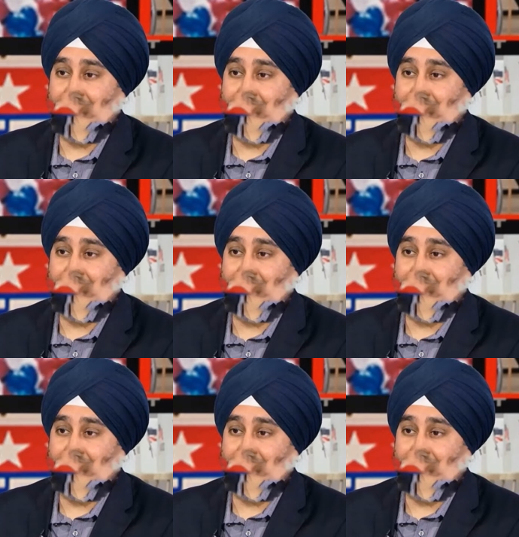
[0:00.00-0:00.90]

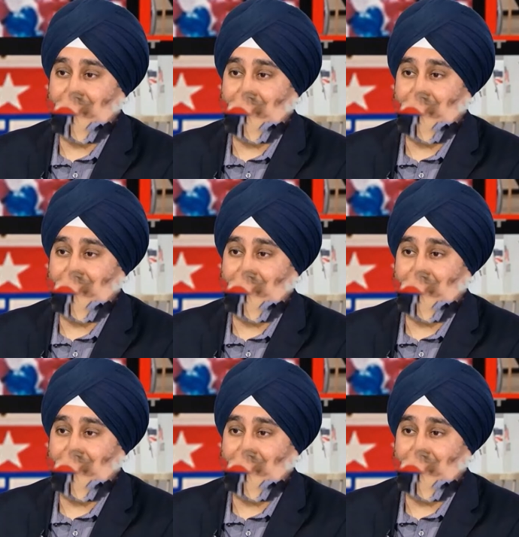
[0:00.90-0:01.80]

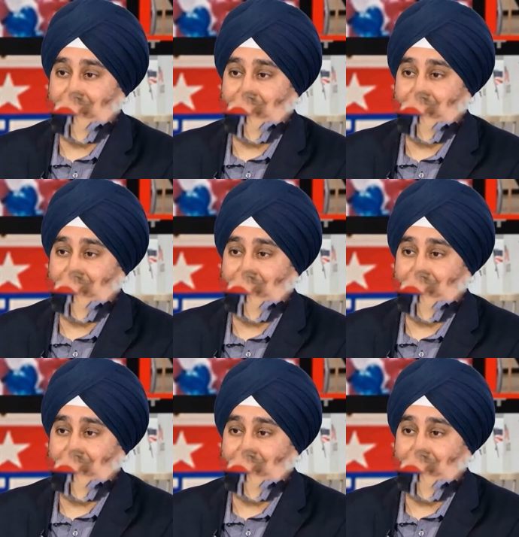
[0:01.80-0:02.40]
No one is speaking in this clip.